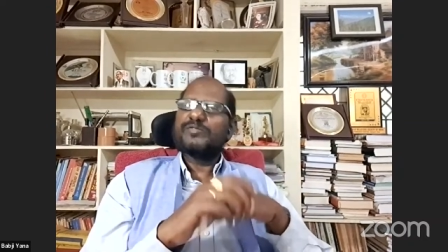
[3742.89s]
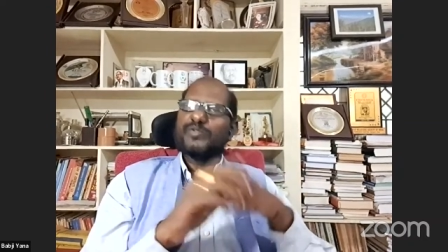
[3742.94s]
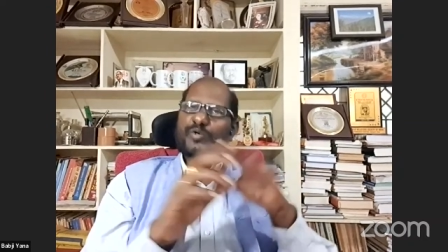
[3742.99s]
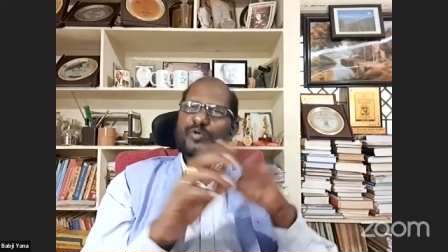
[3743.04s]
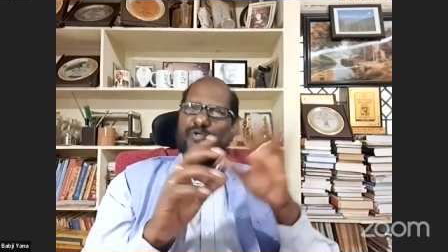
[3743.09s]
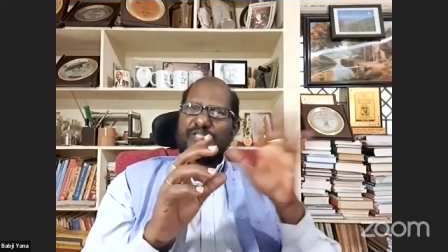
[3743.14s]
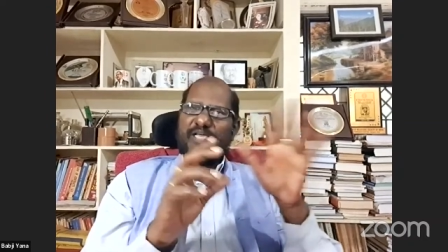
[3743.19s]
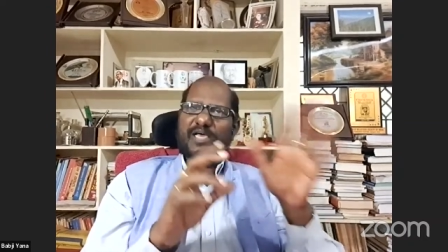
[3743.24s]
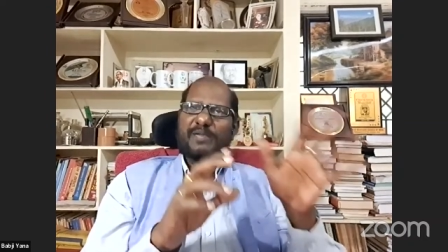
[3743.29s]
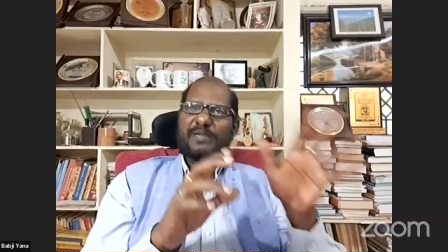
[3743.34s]

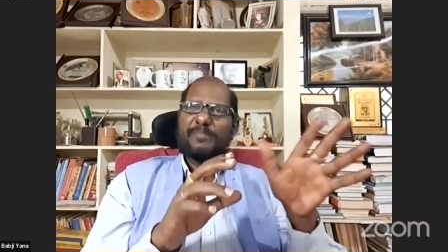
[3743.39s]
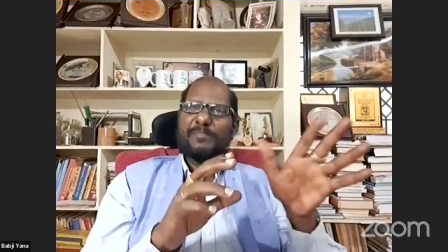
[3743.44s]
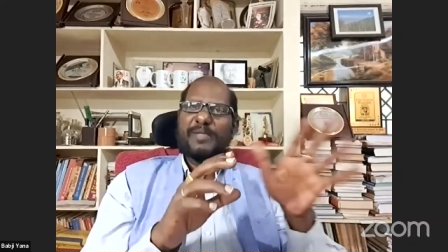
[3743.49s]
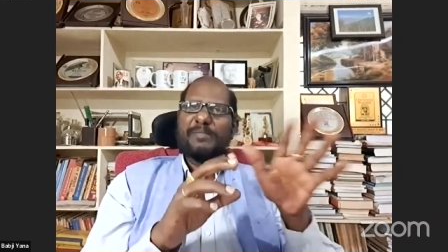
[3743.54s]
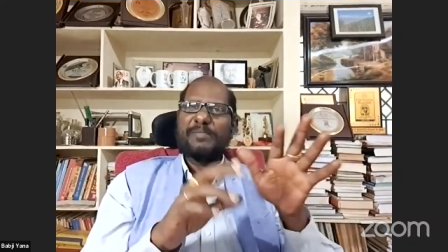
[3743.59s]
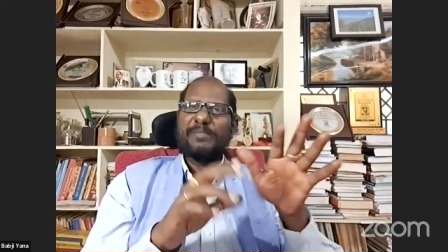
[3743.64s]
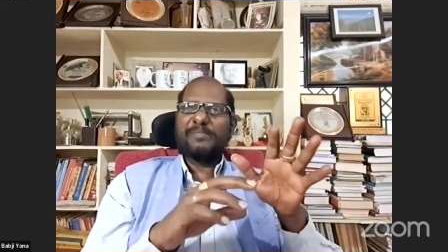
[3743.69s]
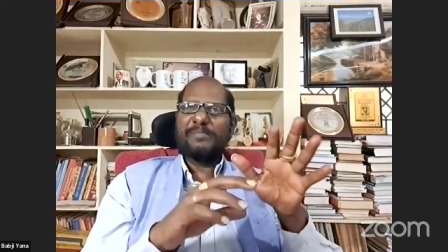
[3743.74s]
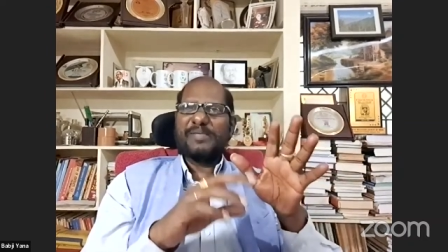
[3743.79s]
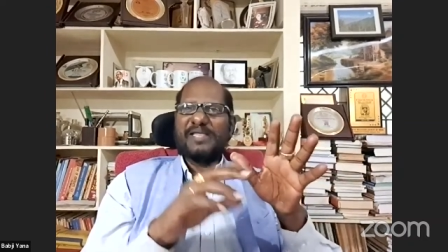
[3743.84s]
though they are
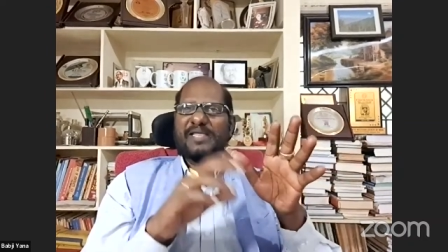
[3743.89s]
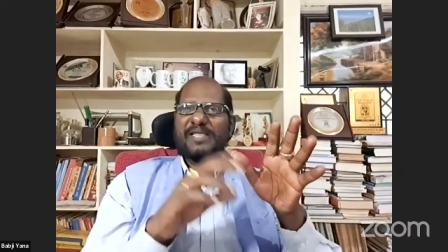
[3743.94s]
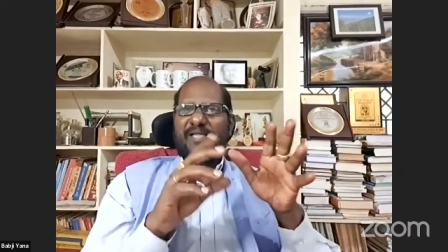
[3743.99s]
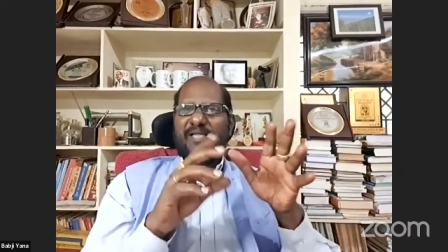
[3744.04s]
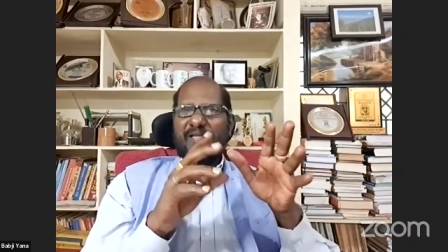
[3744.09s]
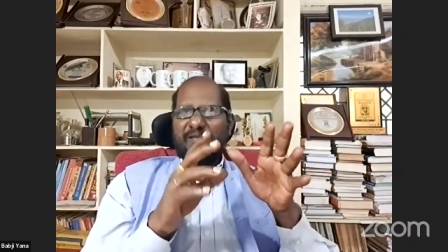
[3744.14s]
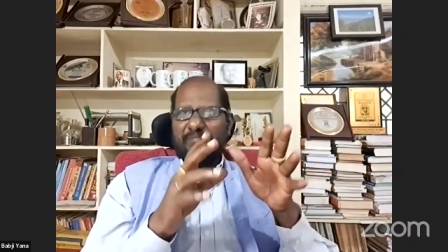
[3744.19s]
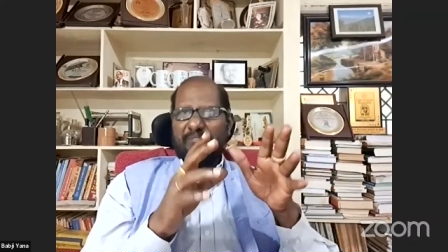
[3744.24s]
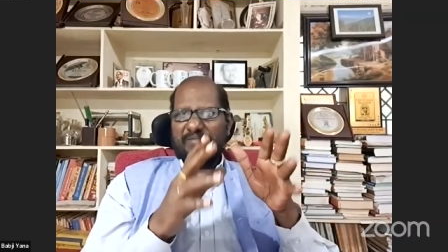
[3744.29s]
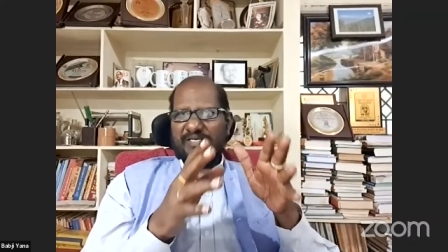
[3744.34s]

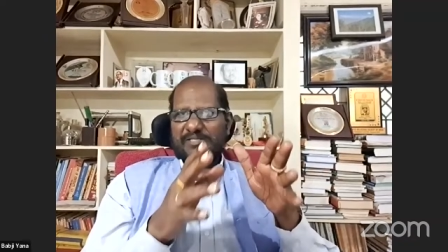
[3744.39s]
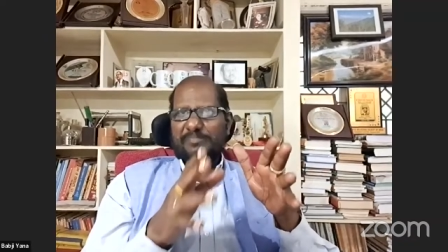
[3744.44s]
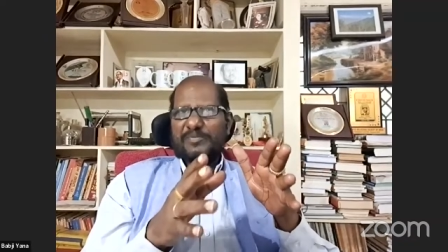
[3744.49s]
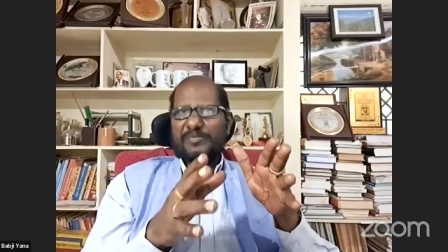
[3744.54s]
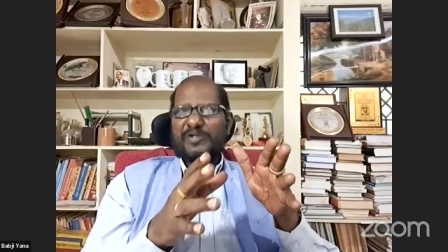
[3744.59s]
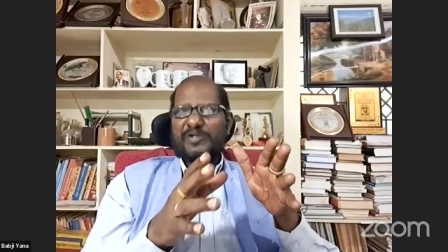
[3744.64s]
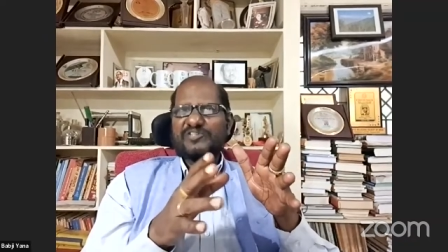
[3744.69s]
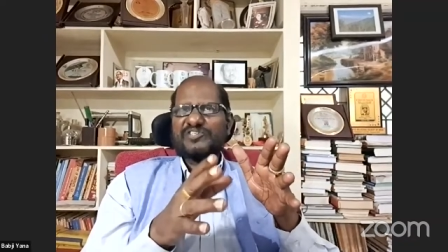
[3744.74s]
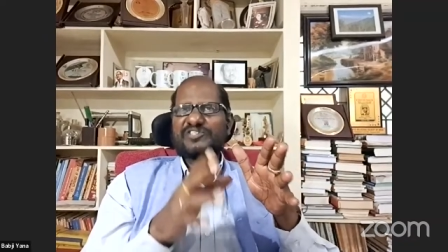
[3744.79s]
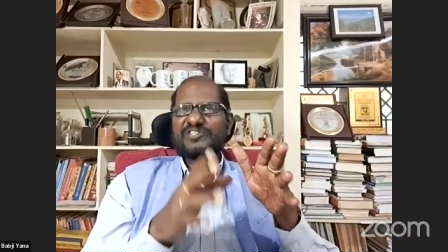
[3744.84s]
PPP, but the
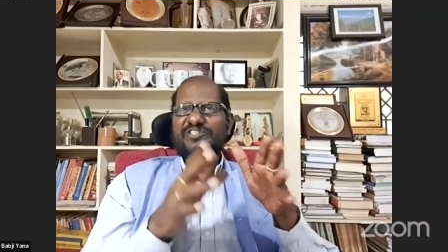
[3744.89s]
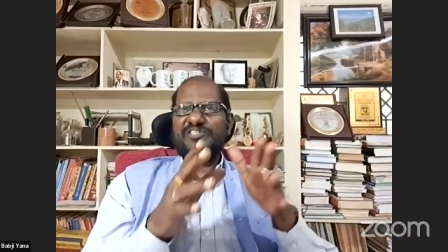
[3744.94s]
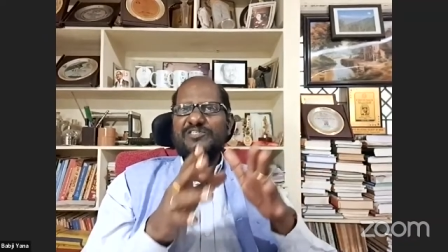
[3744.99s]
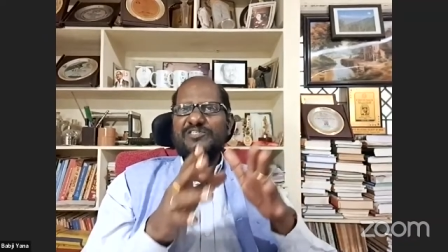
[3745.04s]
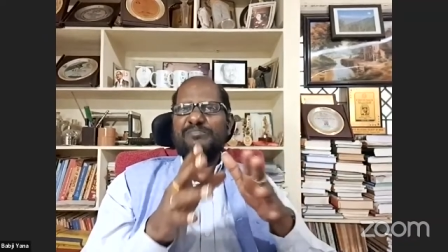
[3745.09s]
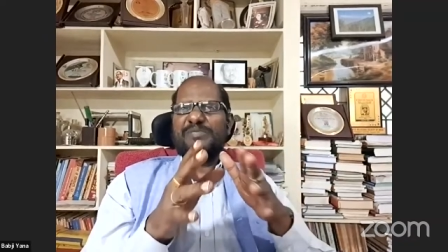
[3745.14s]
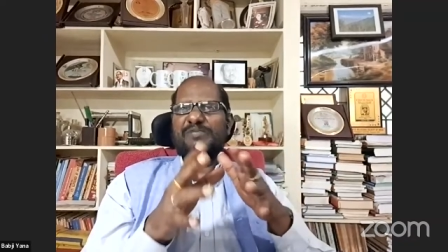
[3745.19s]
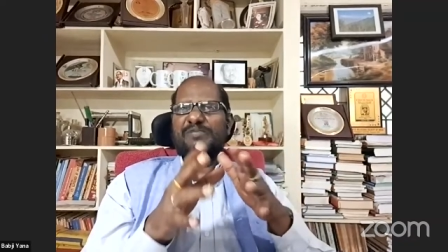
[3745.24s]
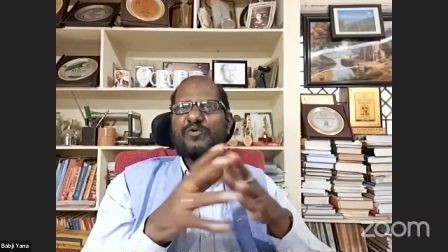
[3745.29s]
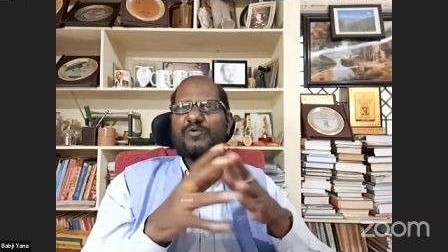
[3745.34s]
process
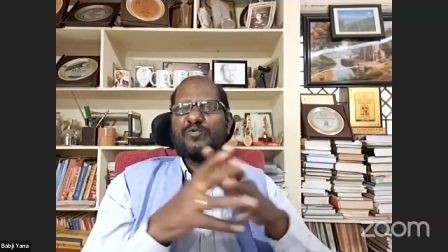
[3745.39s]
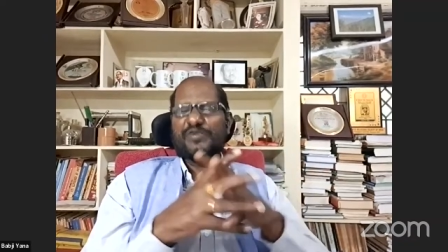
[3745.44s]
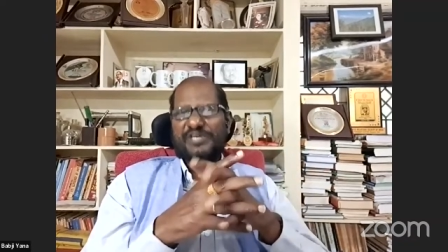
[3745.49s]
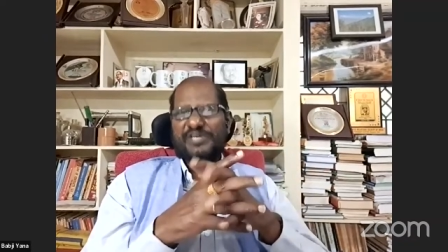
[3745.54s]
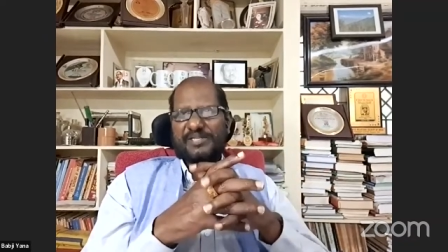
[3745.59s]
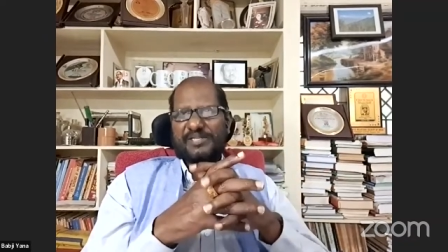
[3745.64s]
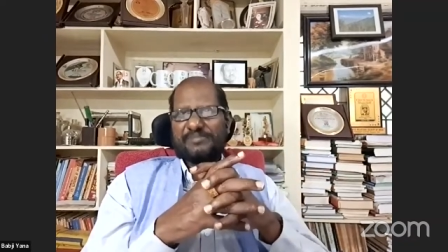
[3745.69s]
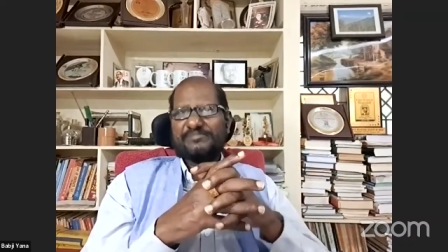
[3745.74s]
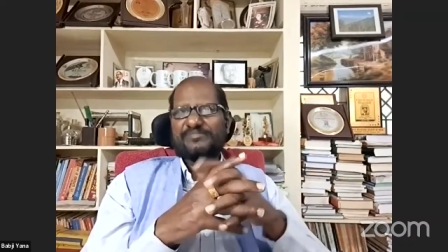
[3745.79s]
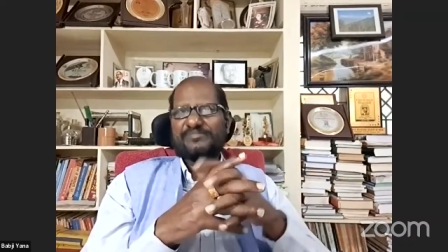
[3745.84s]
is
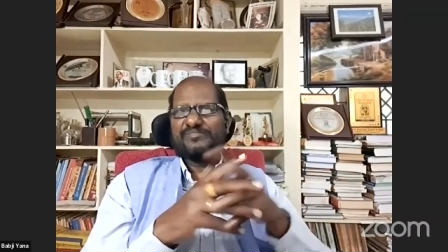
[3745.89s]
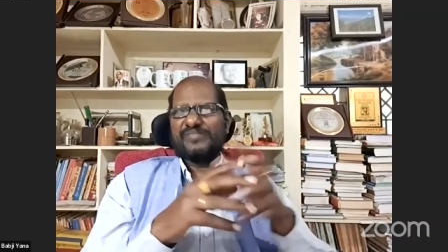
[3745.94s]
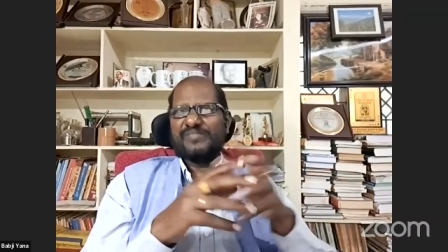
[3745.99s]
BOOT.